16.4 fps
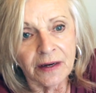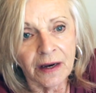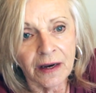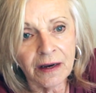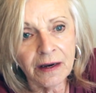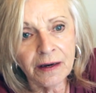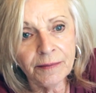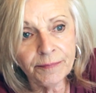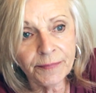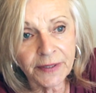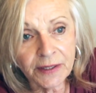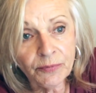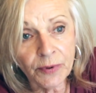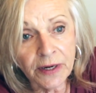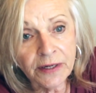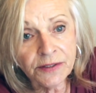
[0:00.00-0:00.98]

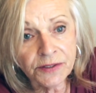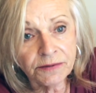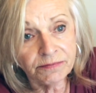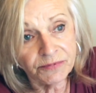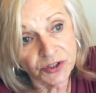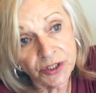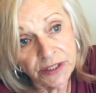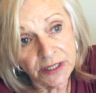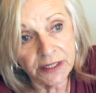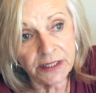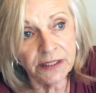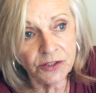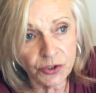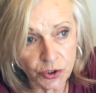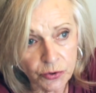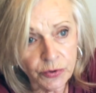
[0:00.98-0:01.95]
It was,
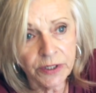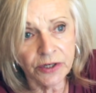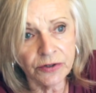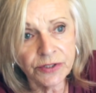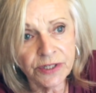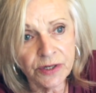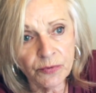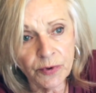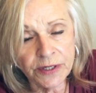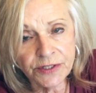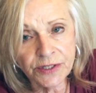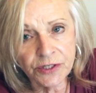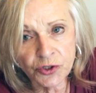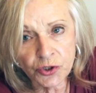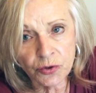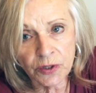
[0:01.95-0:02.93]
in 2 years, it was
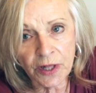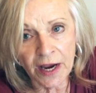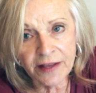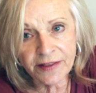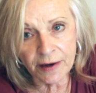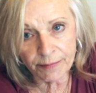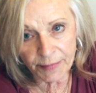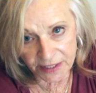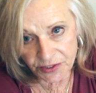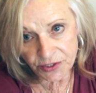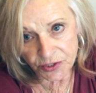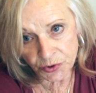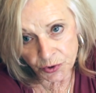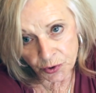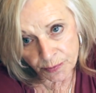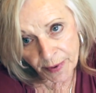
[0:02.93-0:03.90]
in July that my
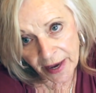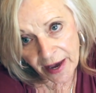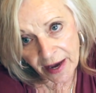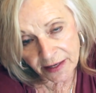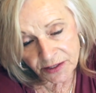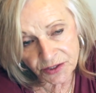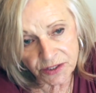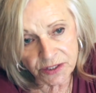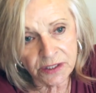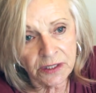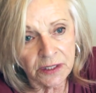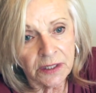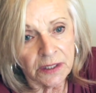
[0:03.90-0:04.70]
sister passed,